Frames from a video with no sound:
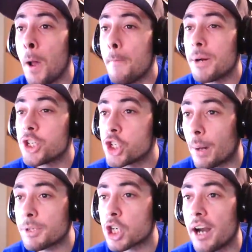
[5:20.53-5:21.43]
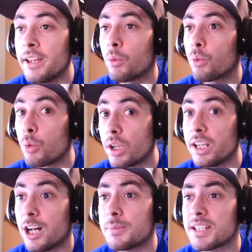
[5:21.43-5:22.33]
But jump shotting really
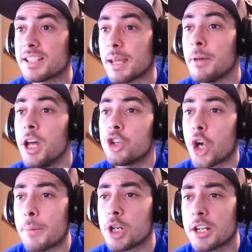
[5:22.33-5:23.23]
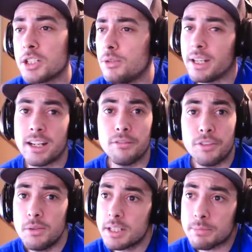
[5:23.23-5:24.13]
helps in this game. Drop shot too. It
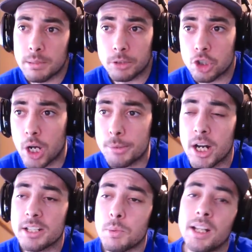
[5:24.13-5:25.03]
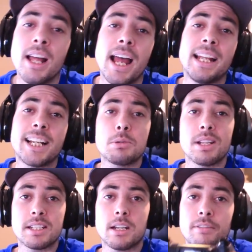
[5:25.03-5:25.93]
confuses people. Drop shot as well. And that's where
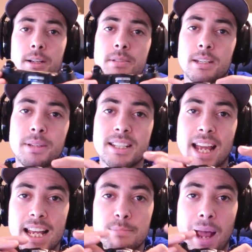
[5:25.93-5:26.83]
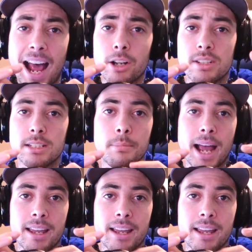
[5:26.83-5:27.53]
the scuff comes in because it has paddles in the back.